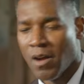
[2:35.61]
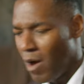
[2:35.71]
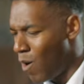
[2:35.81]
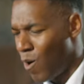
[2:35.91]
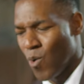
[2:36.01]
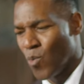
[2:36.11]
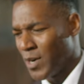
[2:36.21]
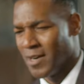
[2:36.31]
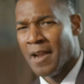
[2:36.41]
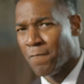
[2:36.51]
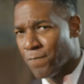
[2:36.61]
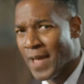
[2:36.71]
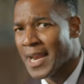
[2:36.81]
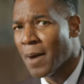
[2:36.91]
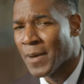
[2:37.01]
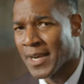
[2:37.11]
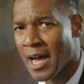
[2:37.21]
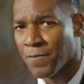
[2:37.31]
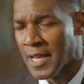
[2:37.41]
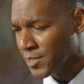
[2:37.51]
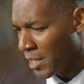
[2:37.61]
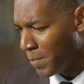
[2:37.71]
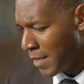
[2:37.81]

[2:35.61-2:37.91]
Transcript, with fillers: Oh, we're fed up enough to